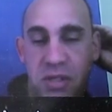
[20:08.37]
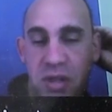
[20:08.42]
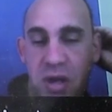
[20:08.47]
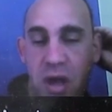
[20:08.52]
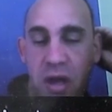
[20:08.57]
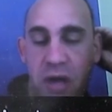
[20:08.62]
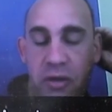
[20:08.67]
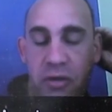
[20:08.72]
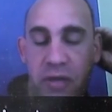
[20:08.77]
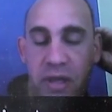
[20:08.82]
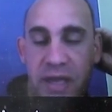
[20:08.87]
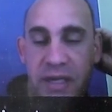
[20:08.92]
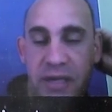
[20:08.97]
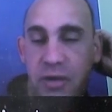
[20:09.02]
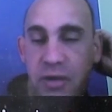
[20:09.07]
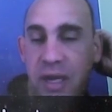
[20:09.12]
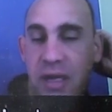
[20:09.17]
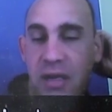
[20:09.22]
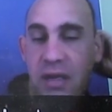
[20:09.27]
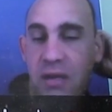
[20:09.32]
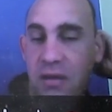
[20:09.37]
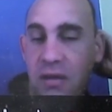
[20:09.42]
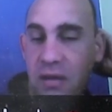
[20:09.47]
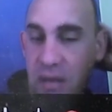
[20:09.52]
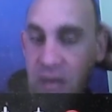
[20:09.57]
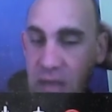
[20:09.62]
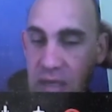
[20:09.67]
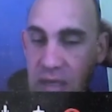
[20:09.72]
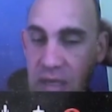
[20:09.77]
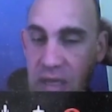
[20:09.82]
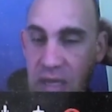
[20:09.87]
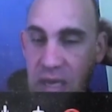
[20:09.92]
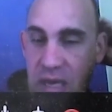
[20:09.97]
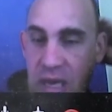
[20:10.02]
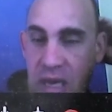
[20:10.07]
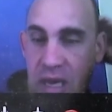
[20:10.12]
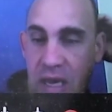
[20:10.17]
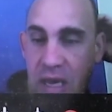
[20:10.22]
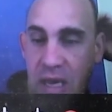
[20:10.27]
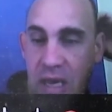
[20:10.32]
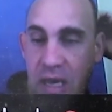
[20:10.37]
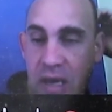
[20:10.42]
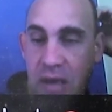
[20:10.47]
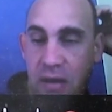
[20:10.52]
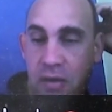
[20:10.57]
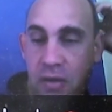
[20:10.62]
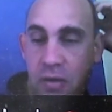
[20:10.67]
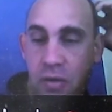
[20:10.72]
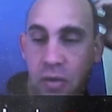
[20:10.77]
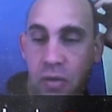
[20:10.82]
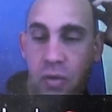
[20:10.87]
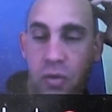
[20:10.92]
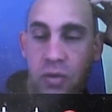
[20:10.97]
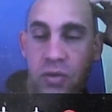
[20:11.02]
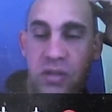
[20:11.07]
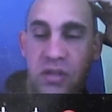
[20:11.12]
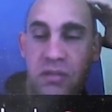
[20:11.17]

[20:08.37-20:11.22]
Schneider Electric, or